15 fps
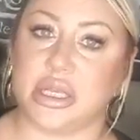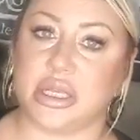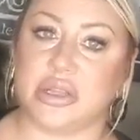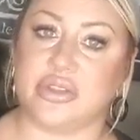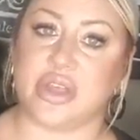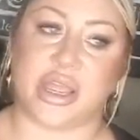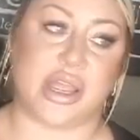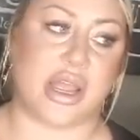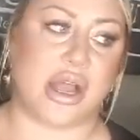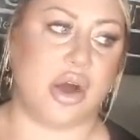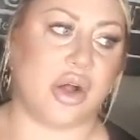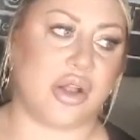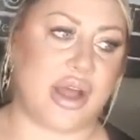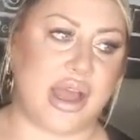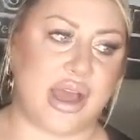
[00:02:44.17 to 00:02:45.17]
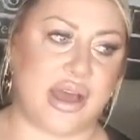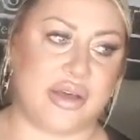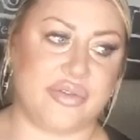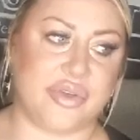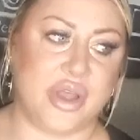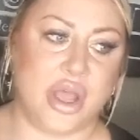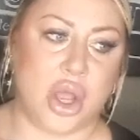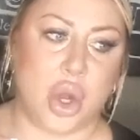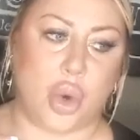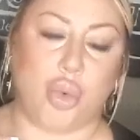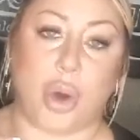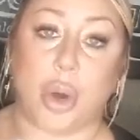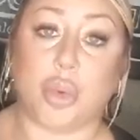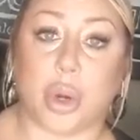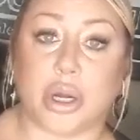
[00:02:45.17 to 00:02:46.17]
They all have what
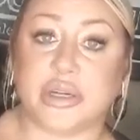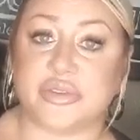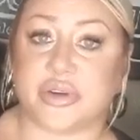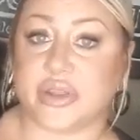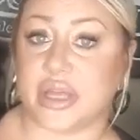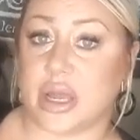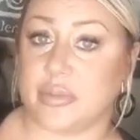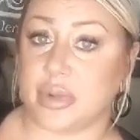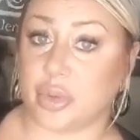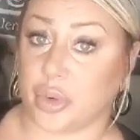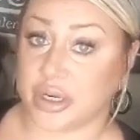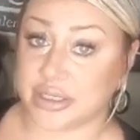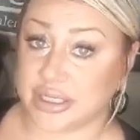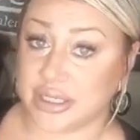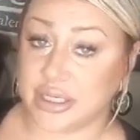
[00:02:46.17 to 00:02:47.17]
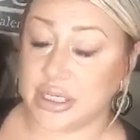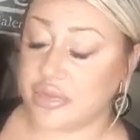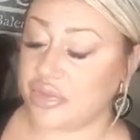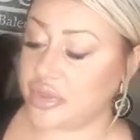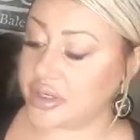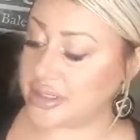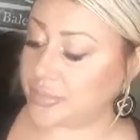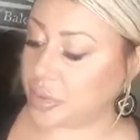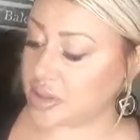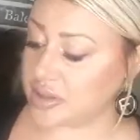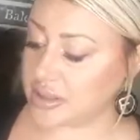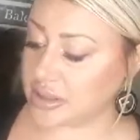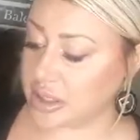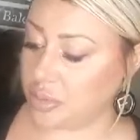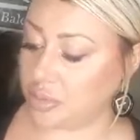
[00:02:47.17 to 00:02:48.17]
worked for them and what didn't. This personally
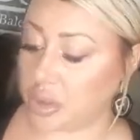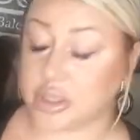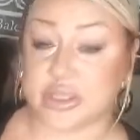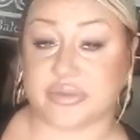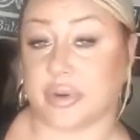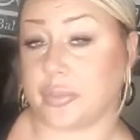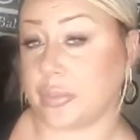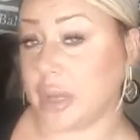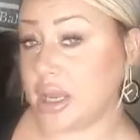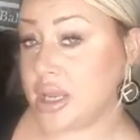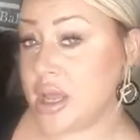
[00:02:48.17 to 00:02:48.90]
worked for me.